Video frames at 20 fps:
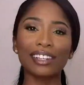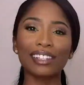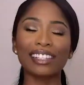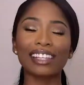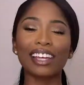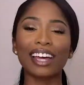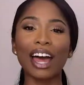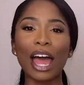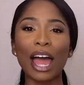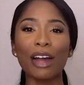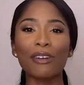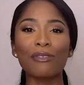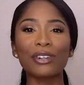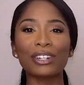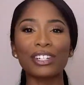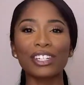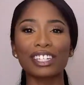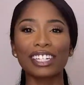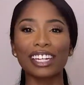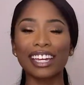the
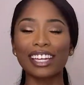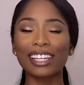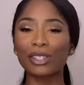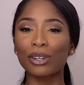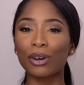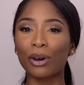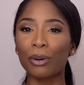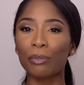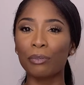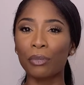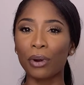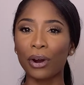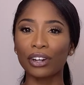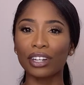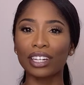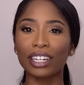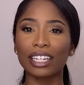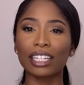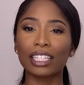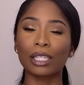average days on
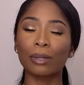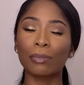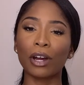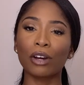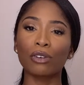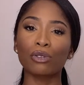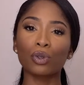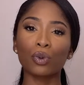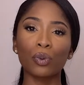market is about